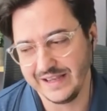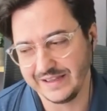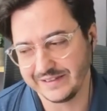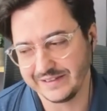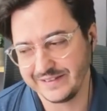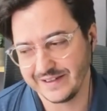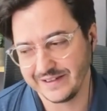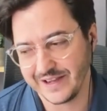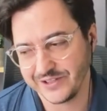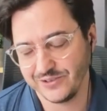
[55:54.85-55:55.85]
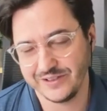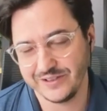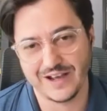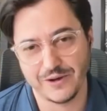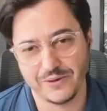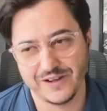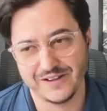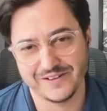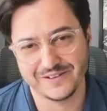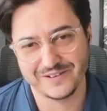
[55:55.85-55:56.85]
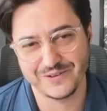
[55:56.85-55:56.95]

and uh, actually now uh,